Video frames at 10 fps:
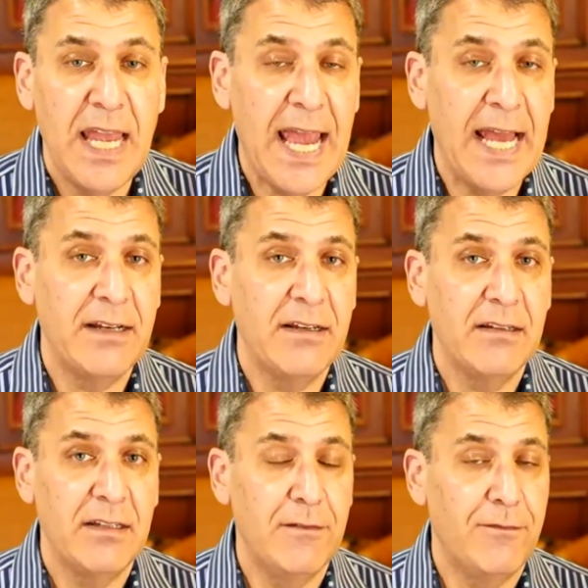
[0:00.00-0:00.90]
And
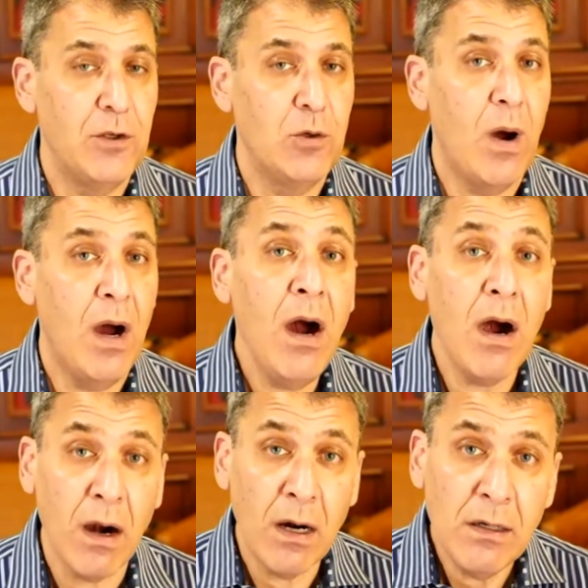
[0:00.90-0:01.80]
if you
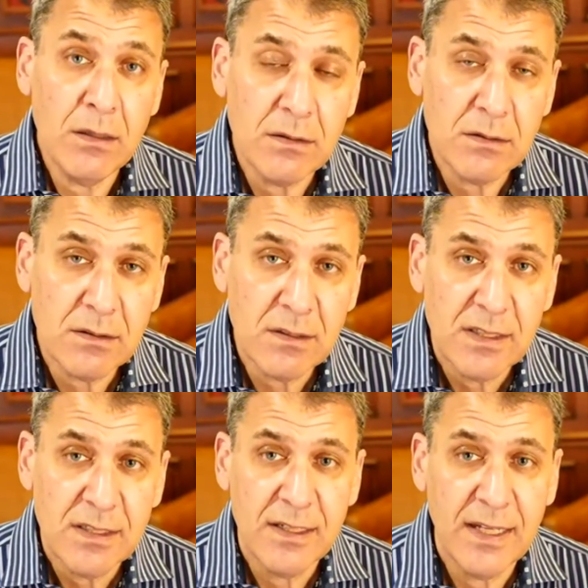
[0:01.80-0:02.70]
are,
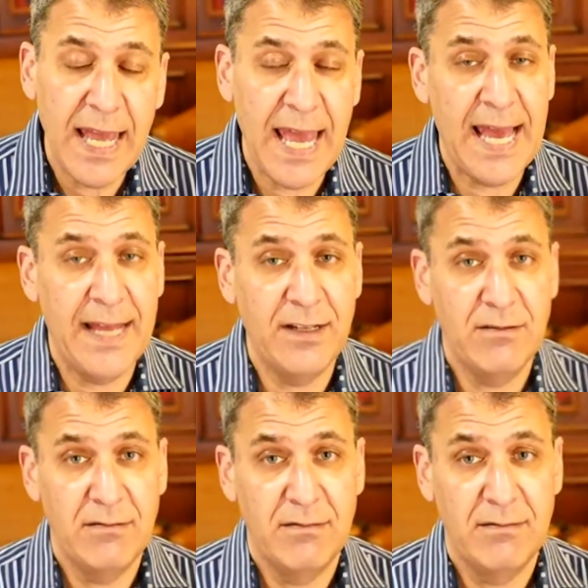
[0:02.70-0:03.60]

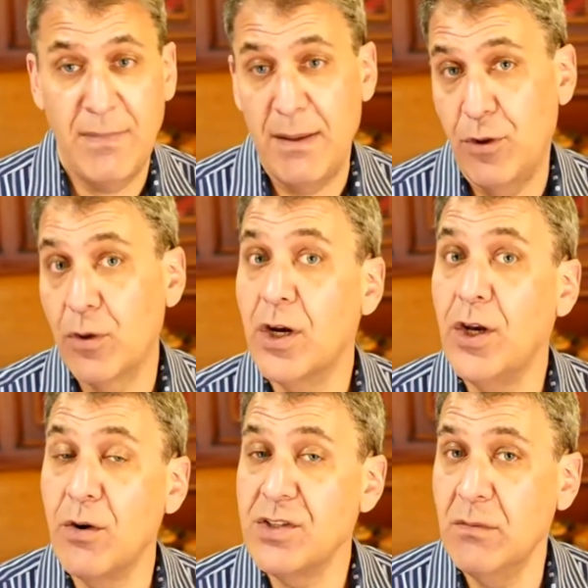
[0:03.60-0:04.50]
and maybe they're going to
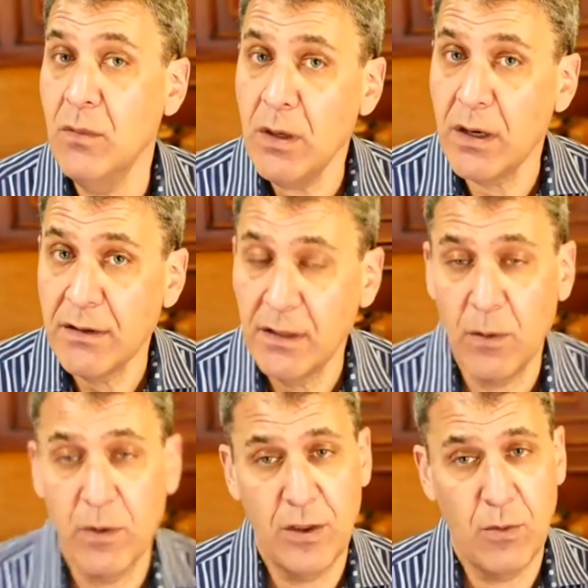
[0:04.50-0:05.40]
notice it more than they
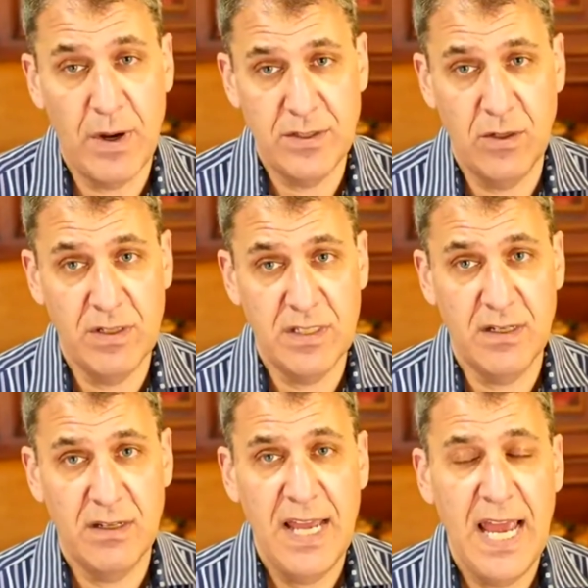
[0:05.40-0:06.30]
would otherwise notice it.
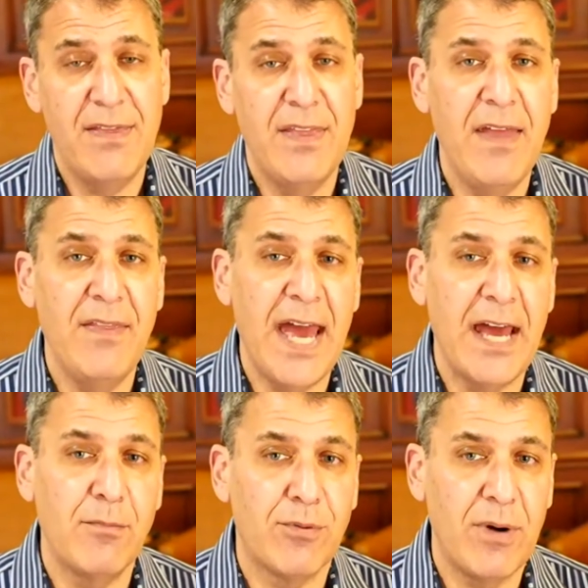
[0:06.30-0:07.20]
And then
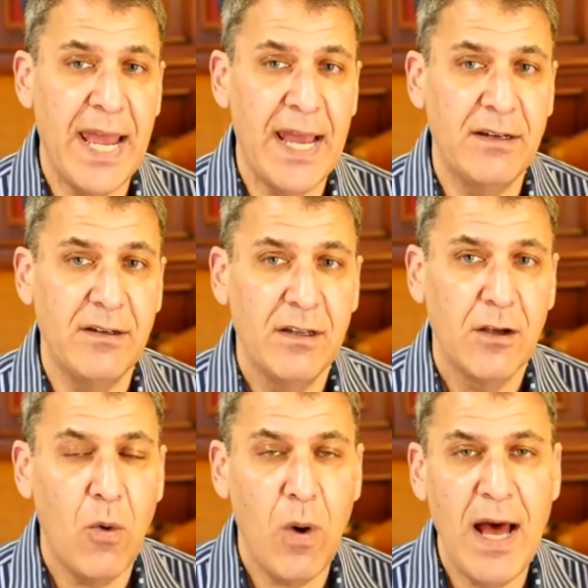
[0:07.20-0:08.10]
that brand
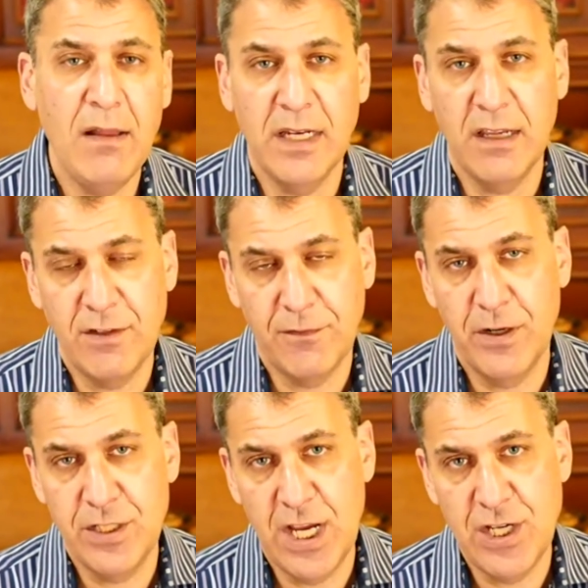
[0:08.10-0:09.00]
quality of
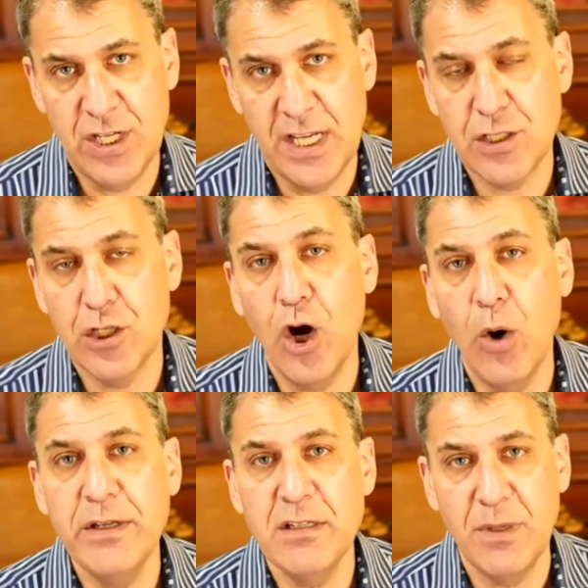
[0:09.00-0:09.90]
differentiation is
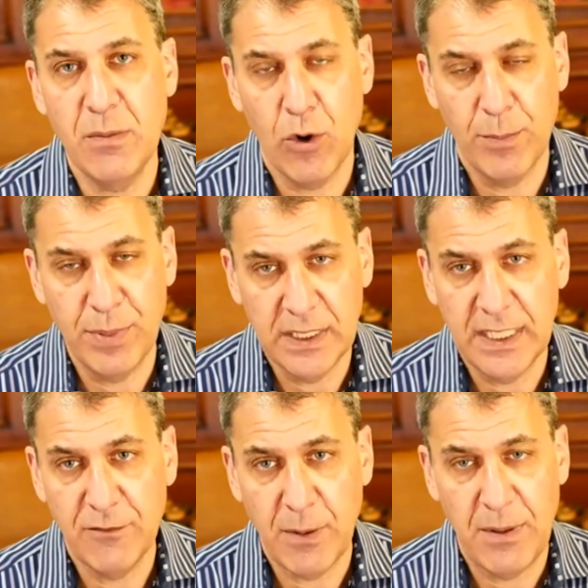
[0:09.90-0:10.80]
going to be more
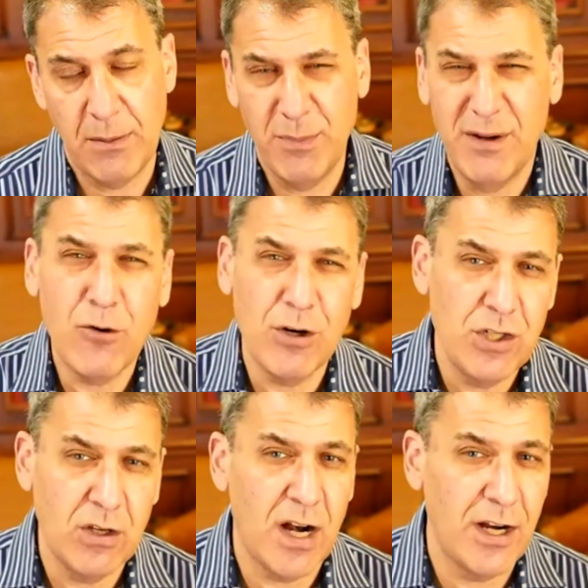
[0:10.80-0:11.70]
believed by people. But of course,
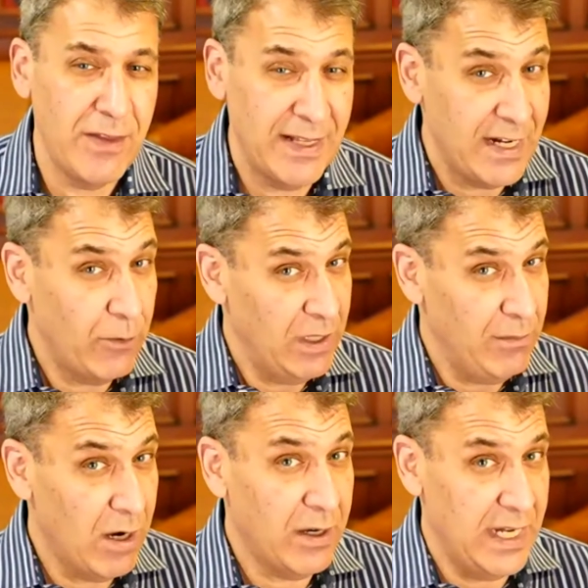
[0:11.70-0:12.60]
you could argue that's not really
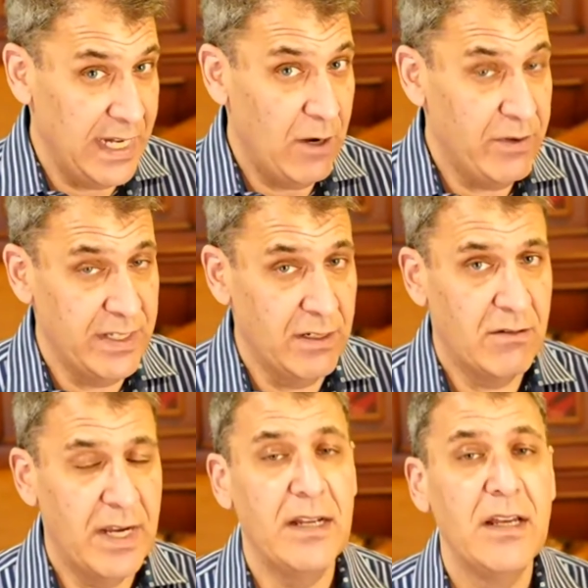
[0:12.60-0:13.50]
marketing now, is it?
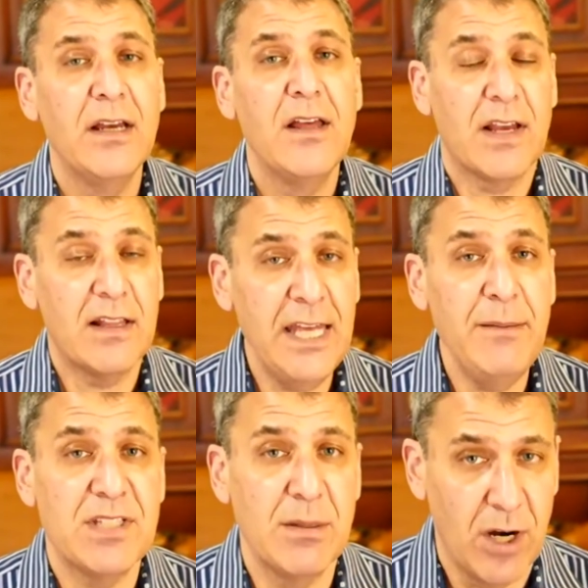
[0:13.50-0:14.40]
Right? The claim
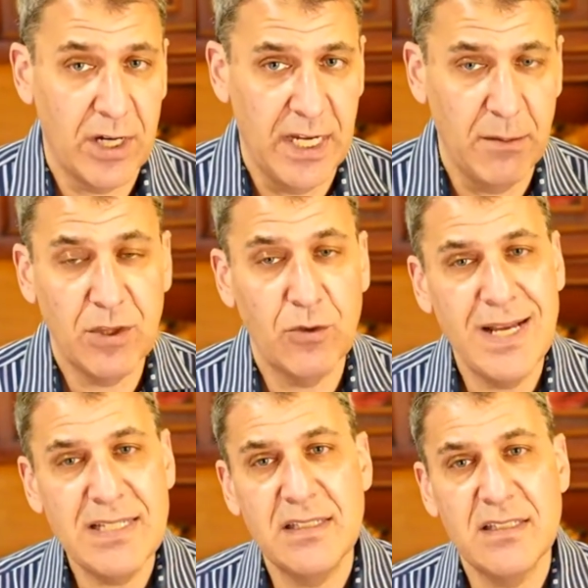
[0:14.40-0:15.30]
is the marketing, but the
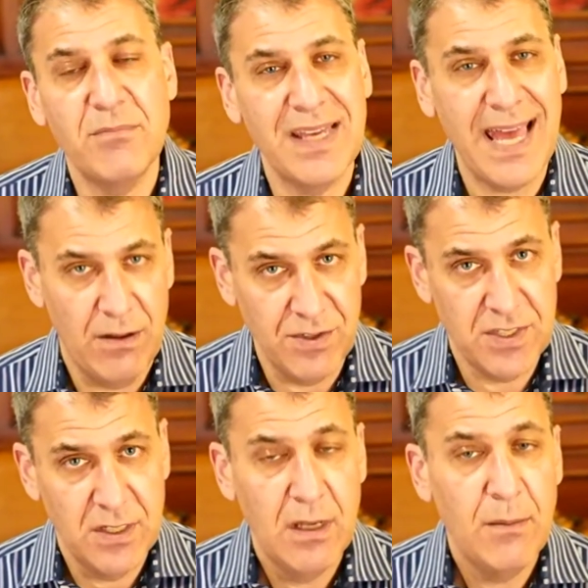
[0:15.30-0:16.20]
rest is something else.